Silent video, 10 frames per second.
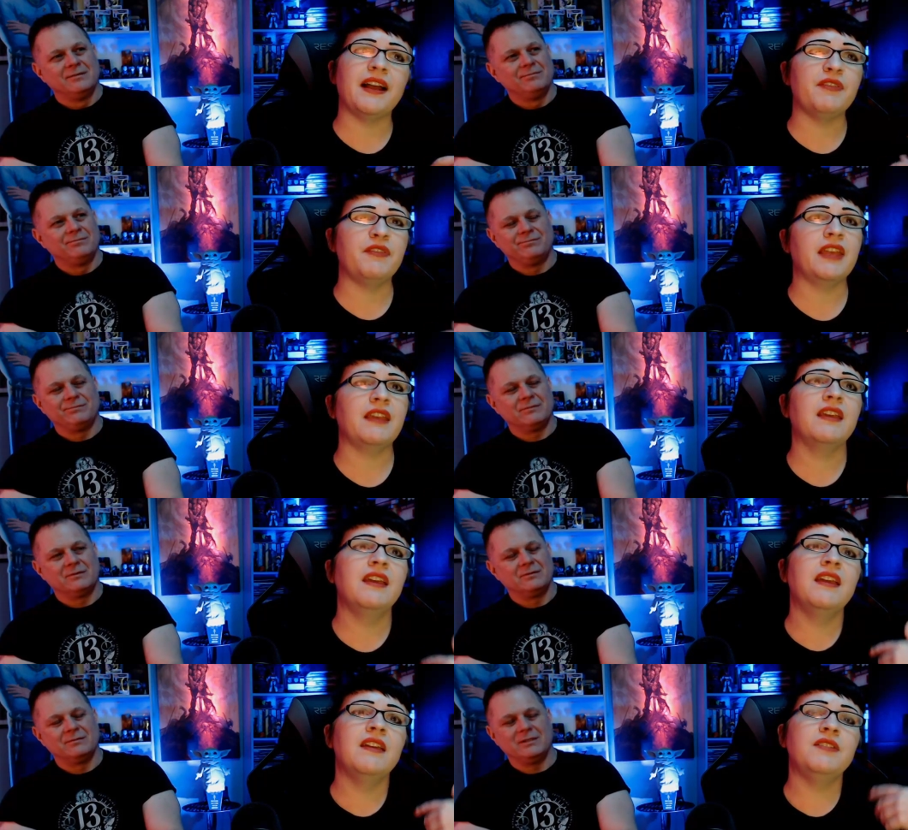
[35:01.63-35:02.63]
Speaker 1: I think
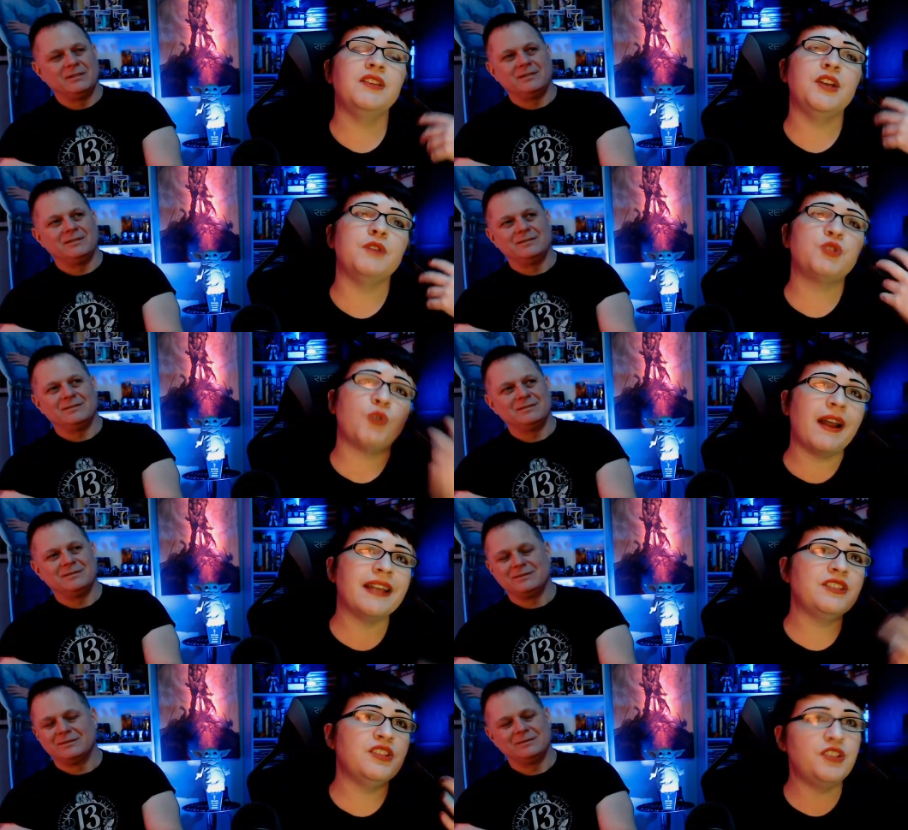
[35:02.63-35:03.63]
no. you know trying to
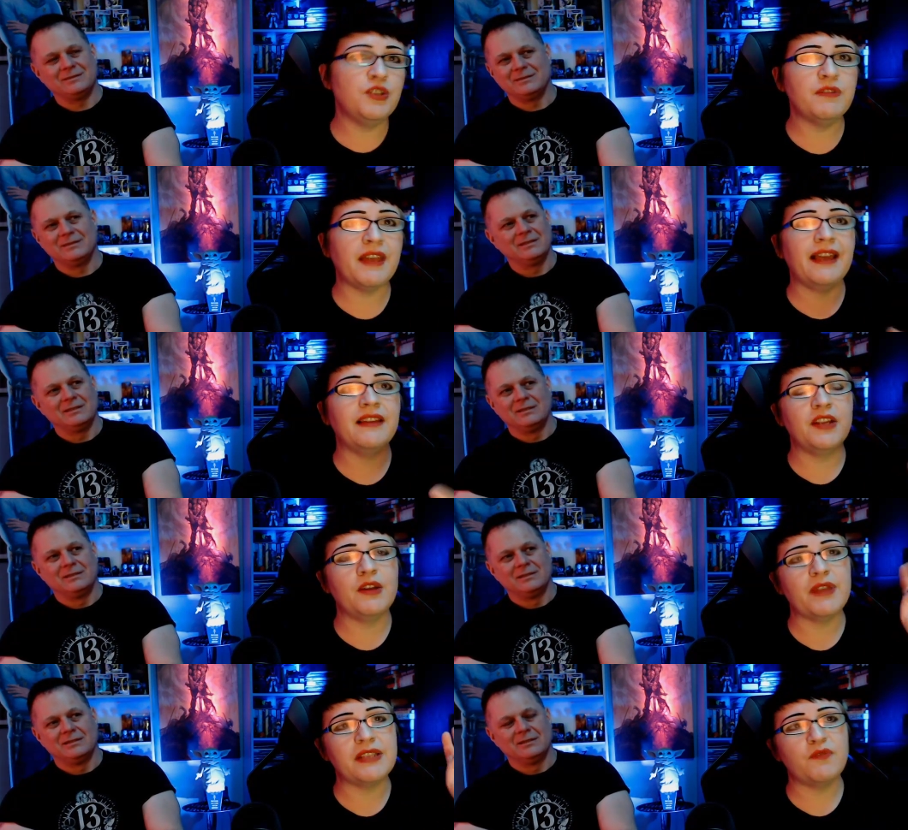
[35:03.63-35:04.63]
do that, you know,
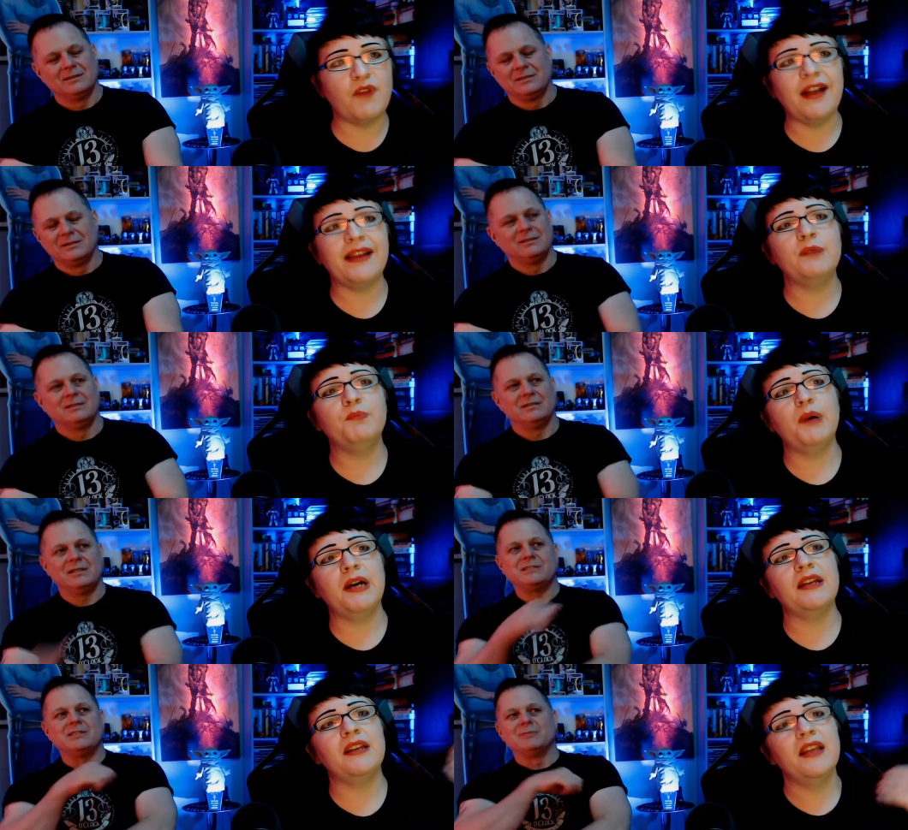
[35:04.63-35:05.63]
that's fine, but this
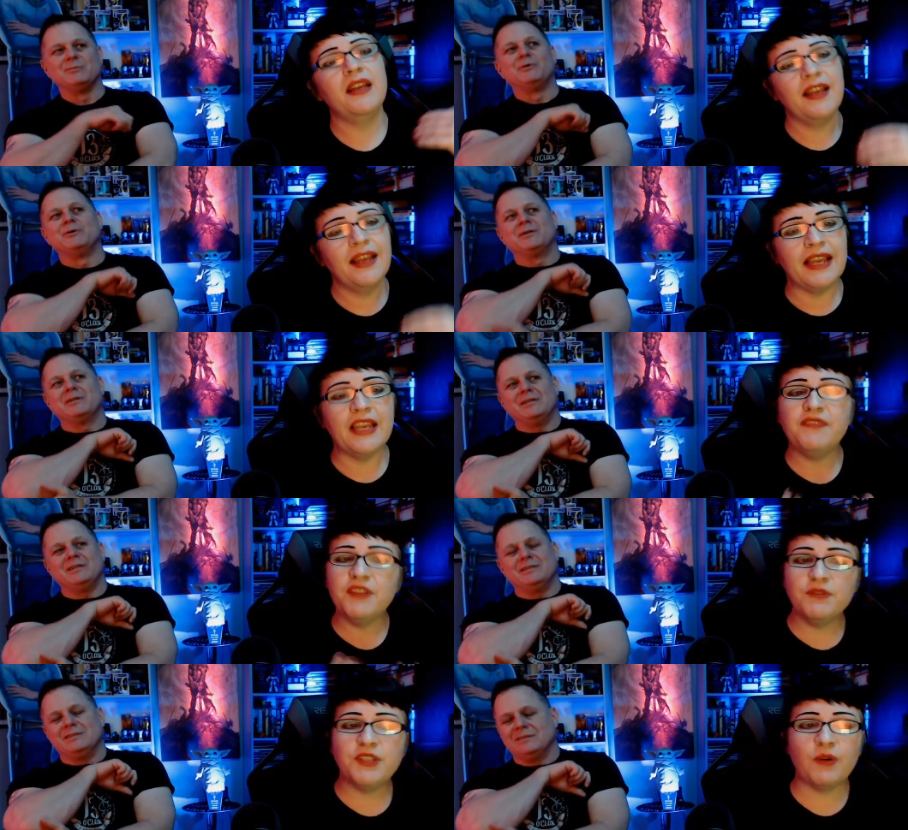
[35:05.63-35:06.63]
is more. If yeah. you
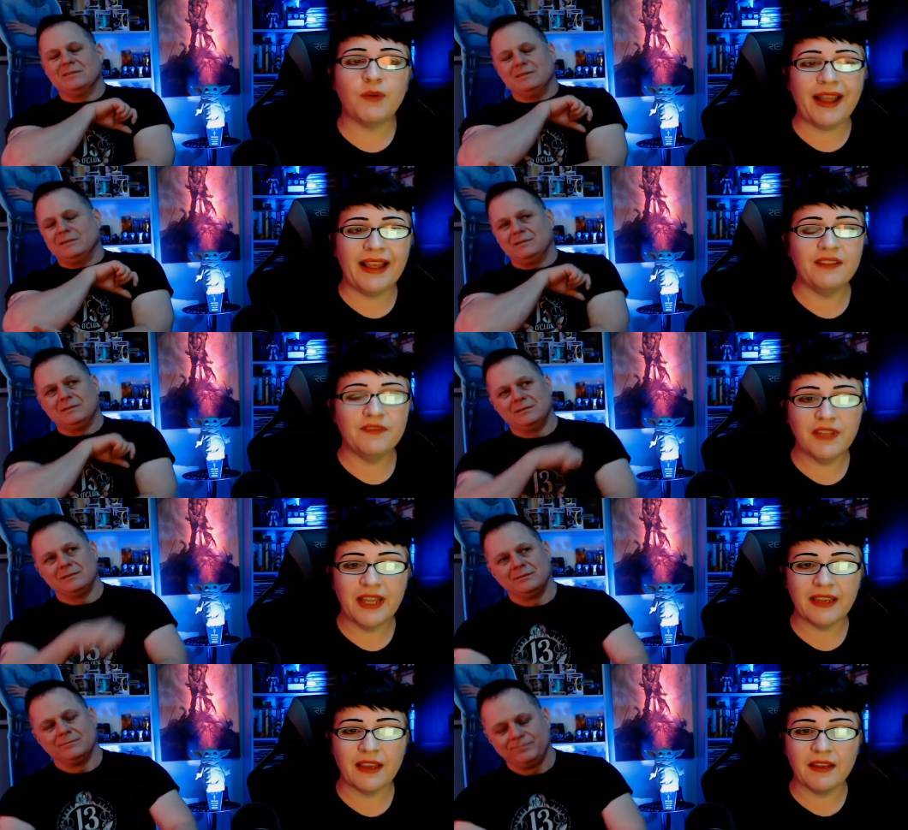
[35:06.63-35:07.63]
don't have like
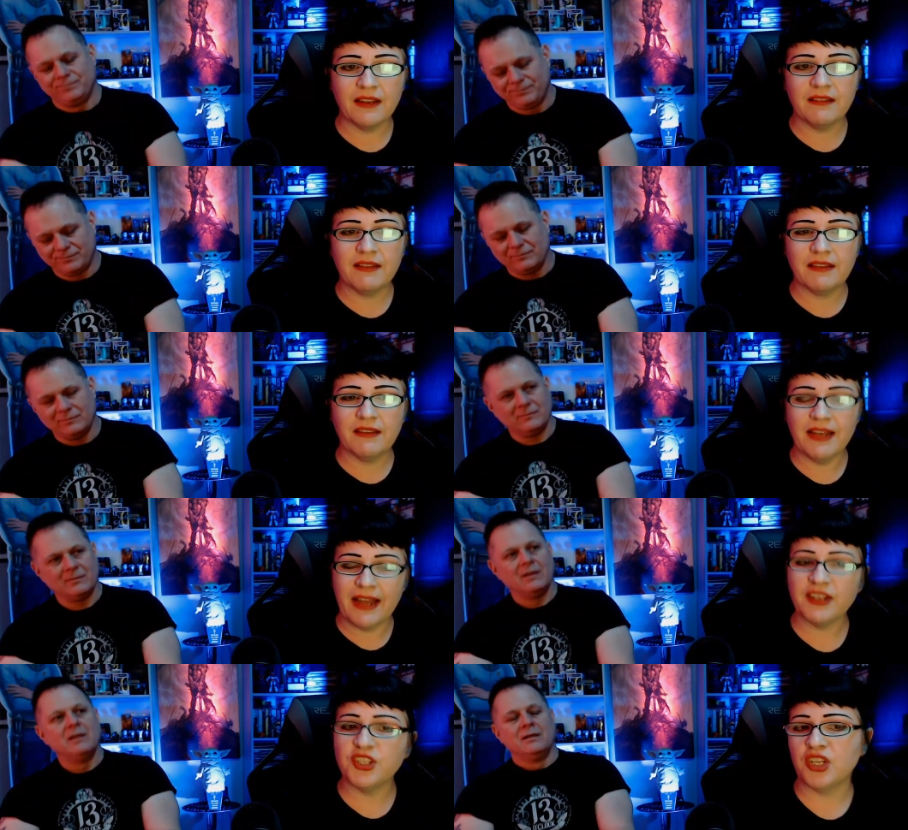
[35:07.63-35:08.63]
a
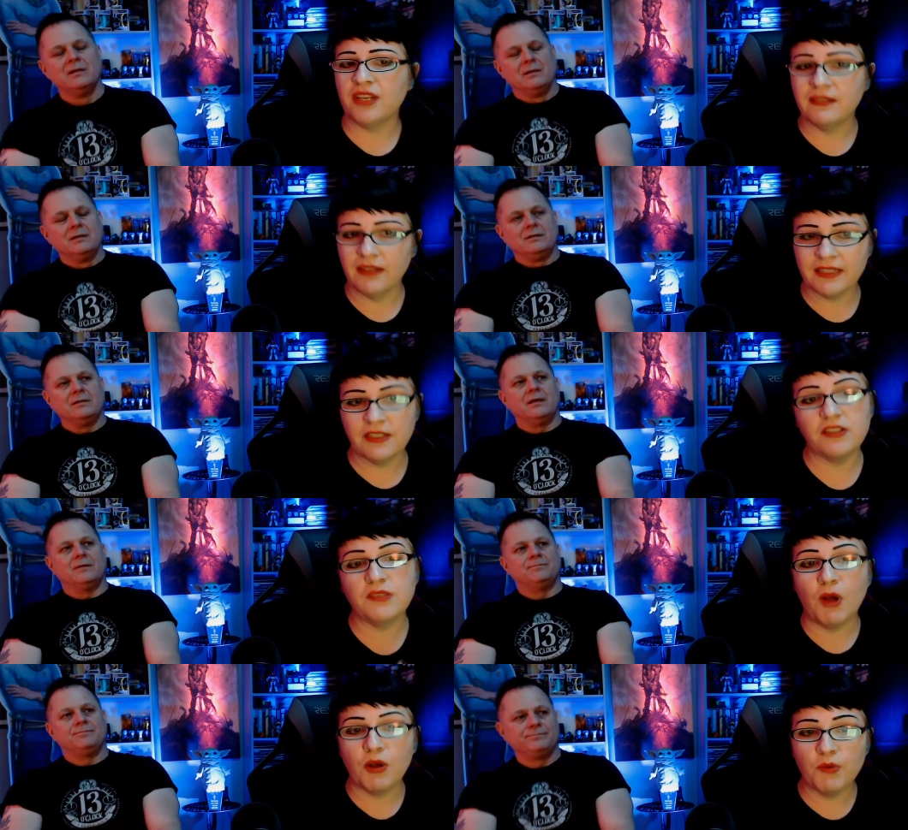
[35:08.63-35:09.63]
connection like to a
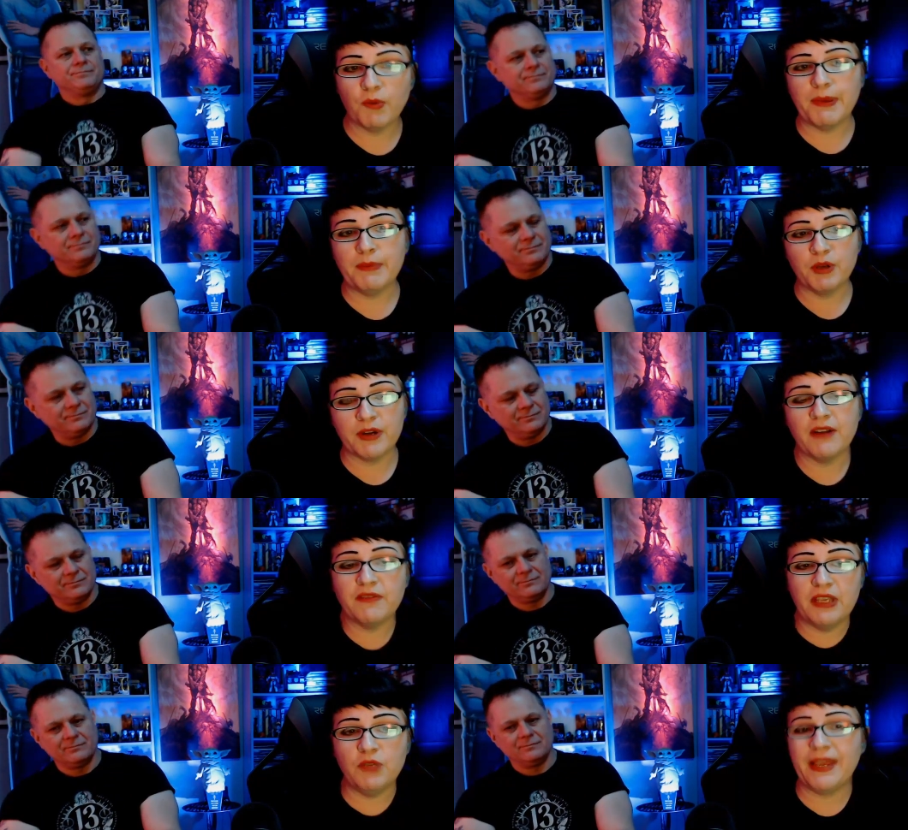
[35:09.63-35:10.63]
small group of people or care that
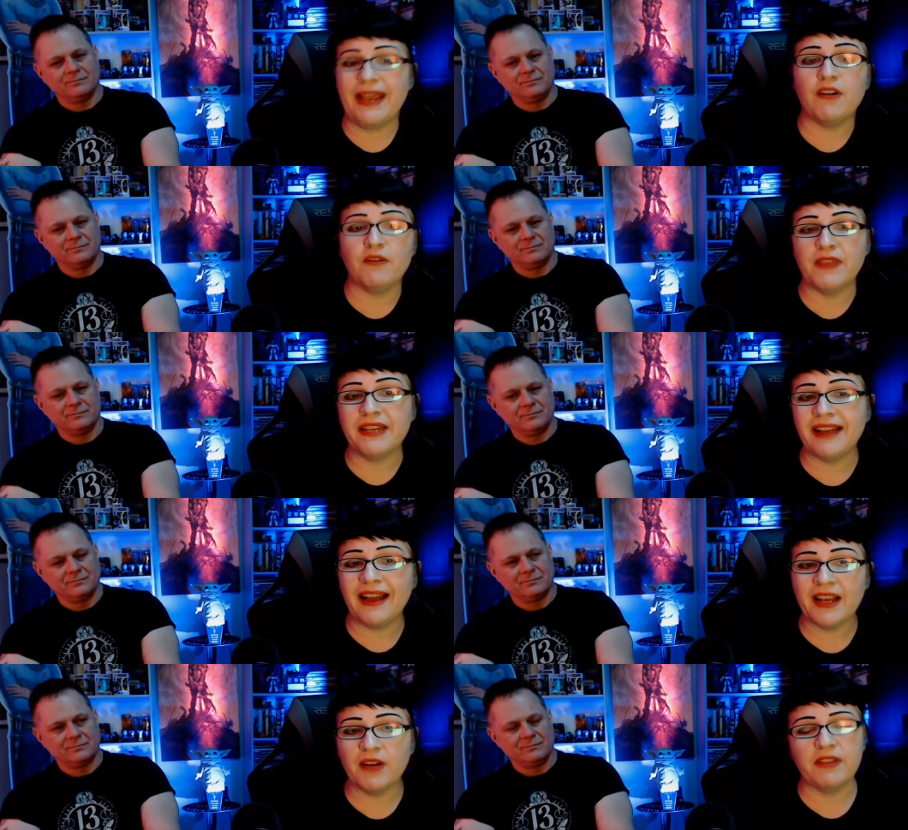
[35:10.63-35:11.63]
you care if they die
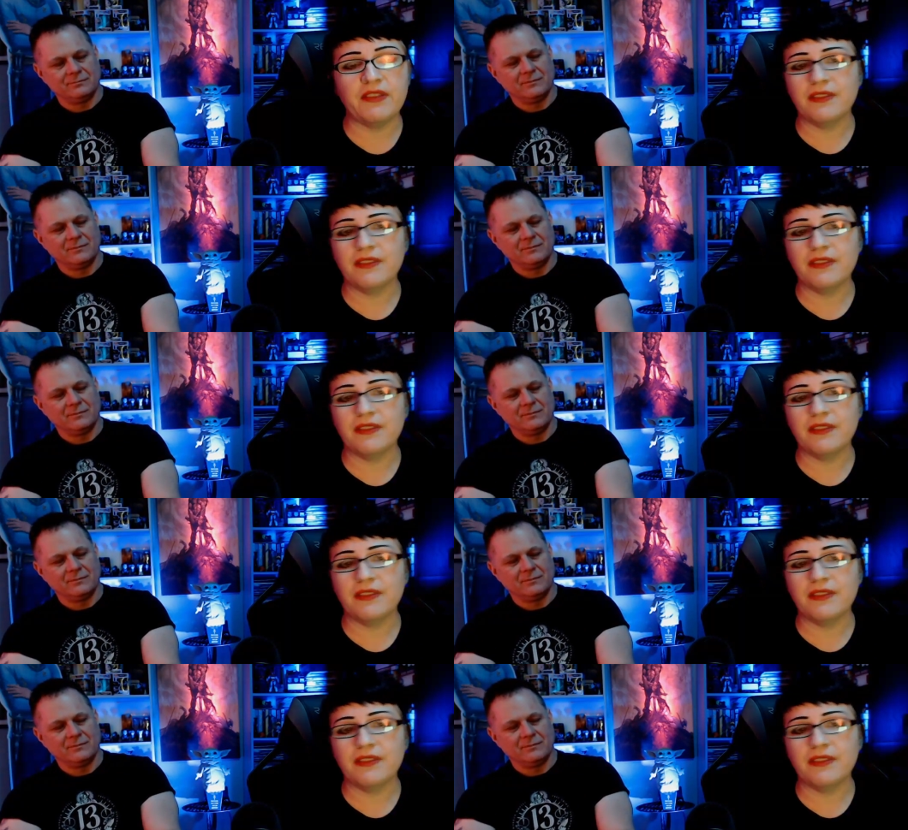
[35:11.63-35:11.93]
or anything,